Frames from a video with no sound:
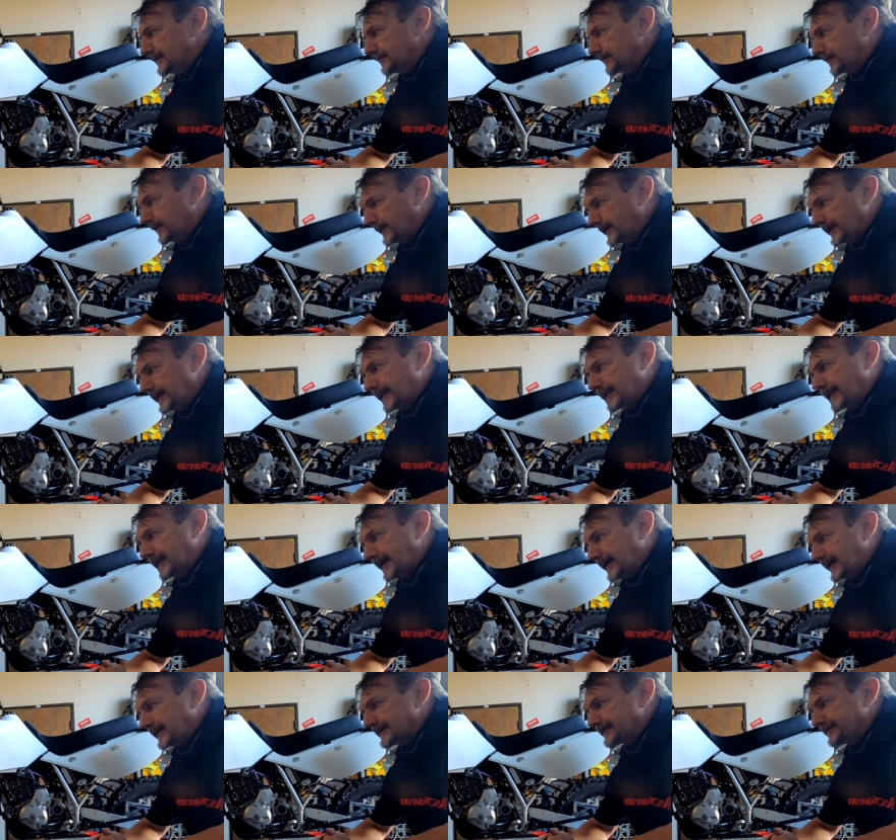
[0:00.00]
one of the
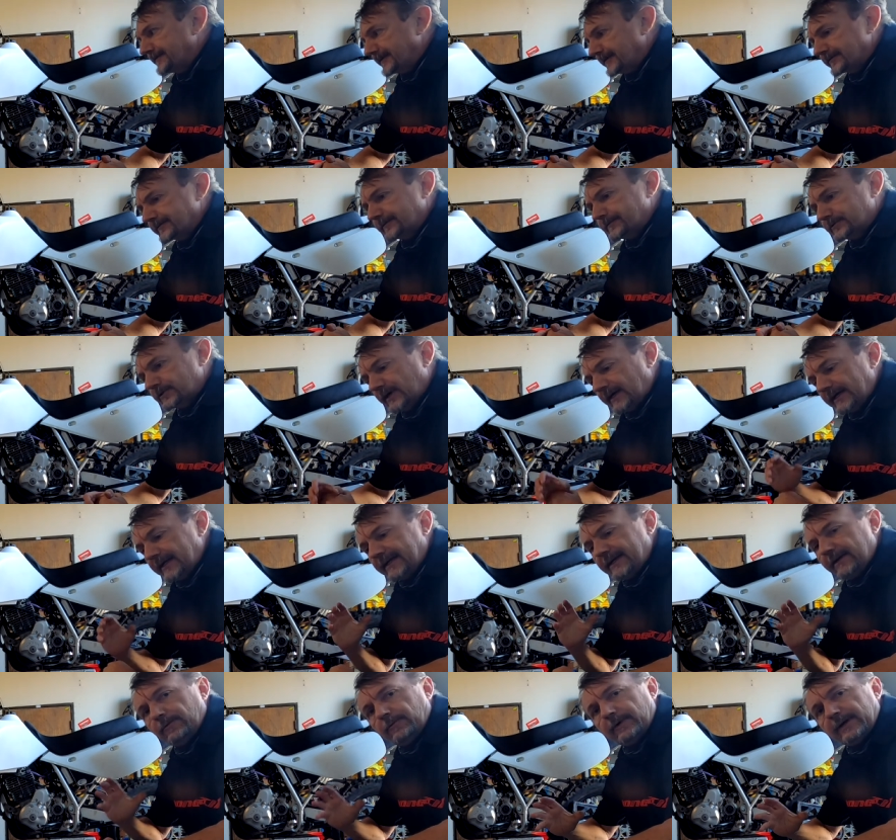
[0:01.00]
last videos. I'm trying to
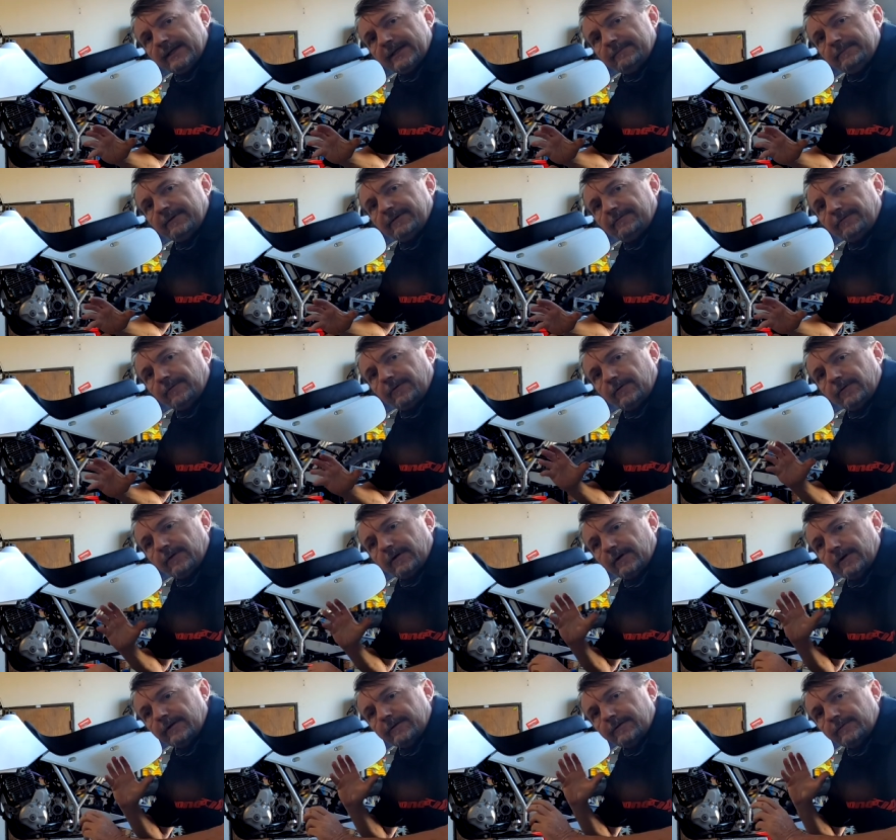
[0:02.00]
get one in
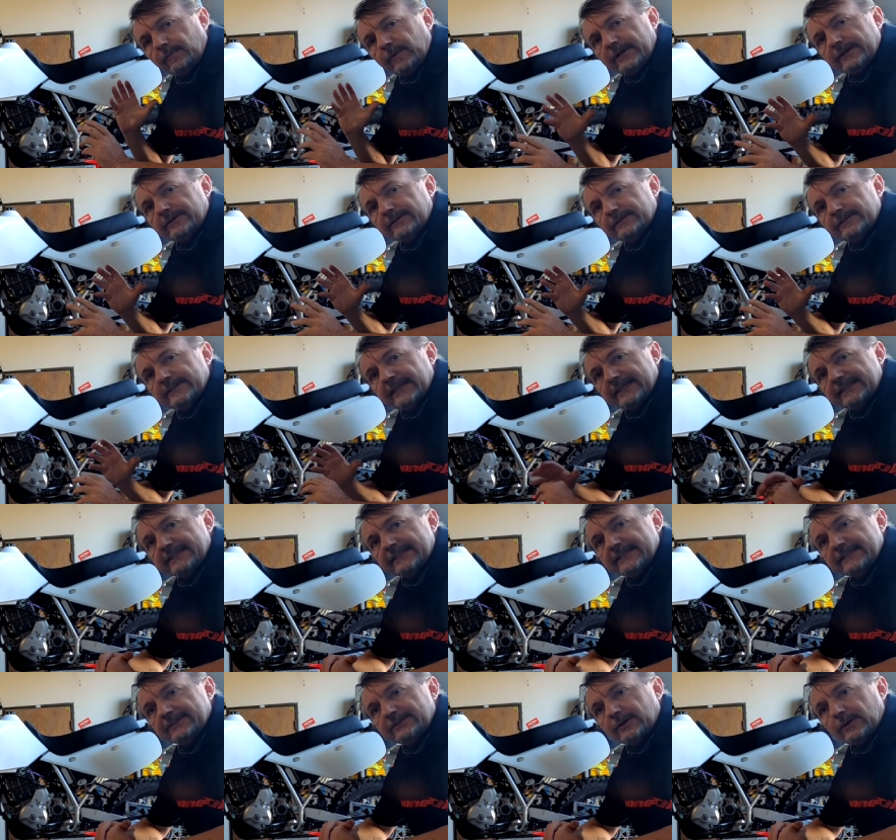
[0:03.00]
before winter sets
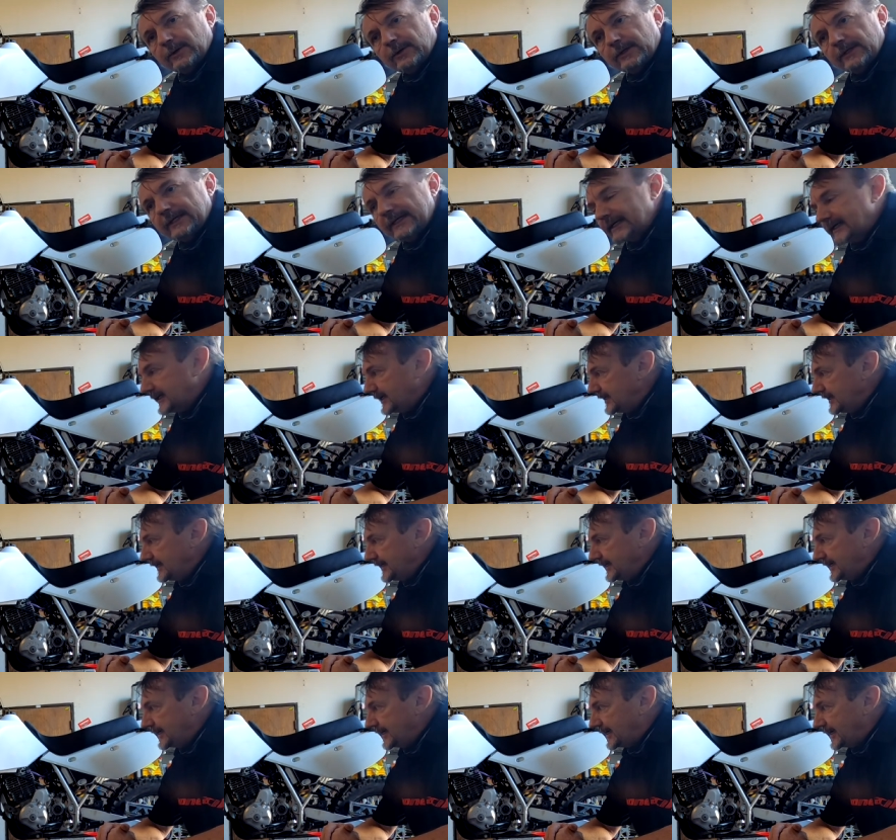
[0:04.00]
in totally.
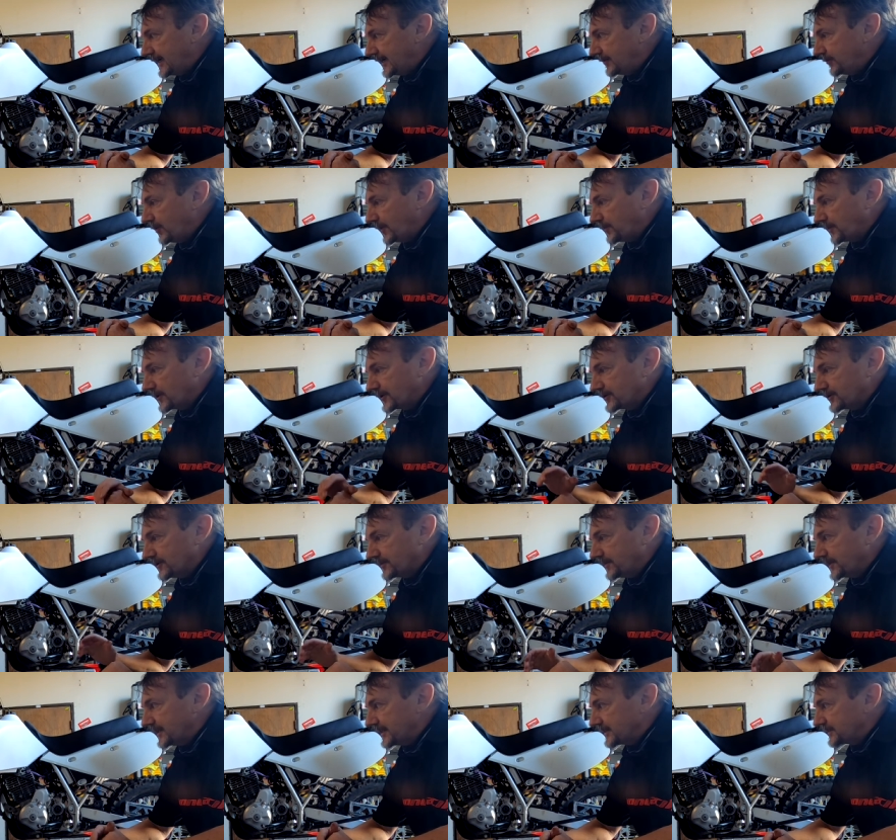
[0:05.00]
One more
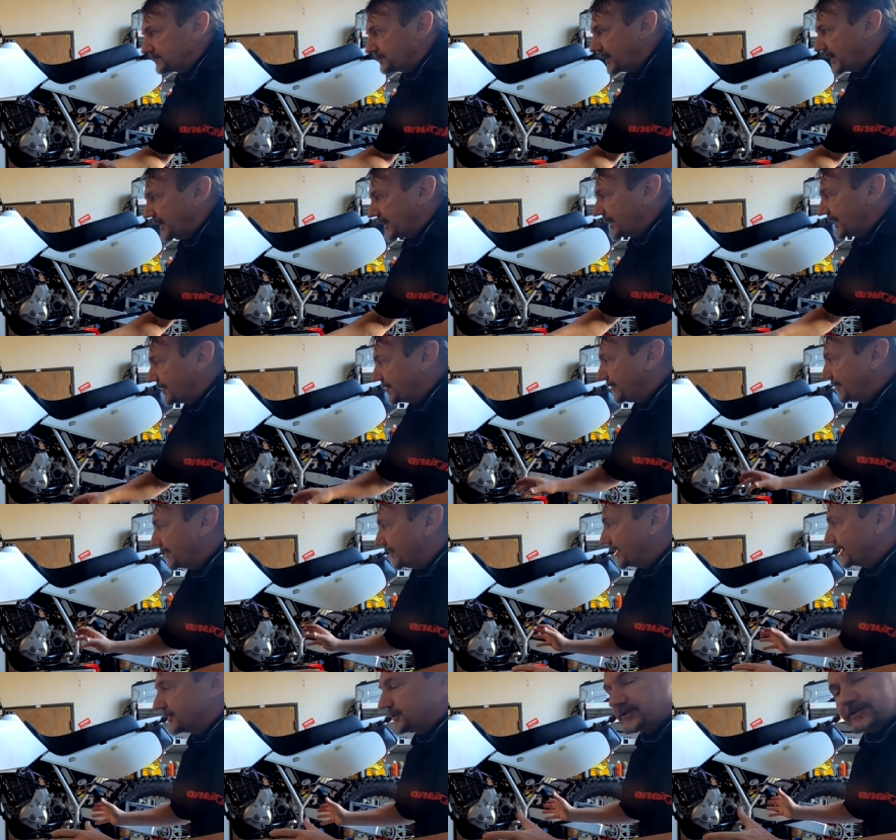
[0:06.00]
trip on this bike.
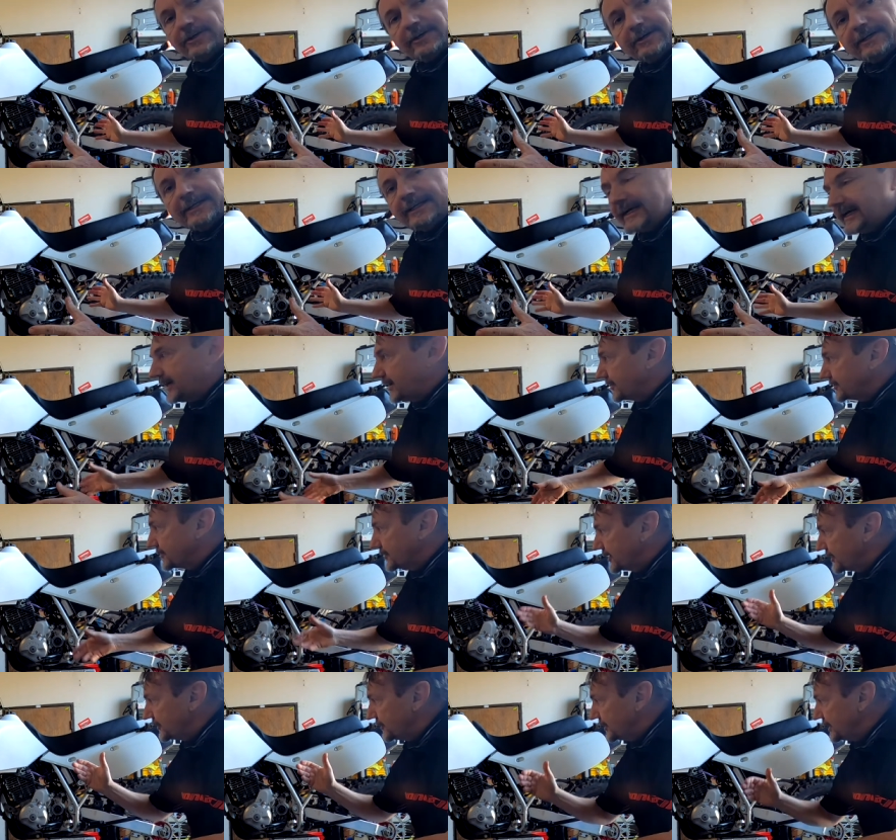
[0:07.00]
It's dirty now, so
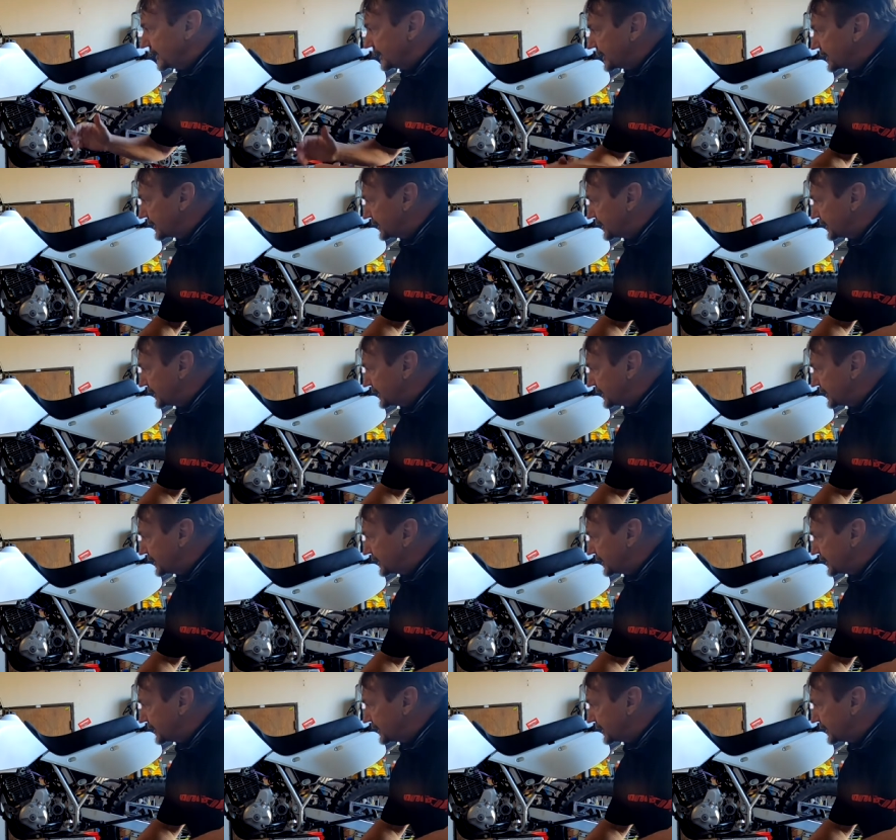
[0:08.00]
I do need to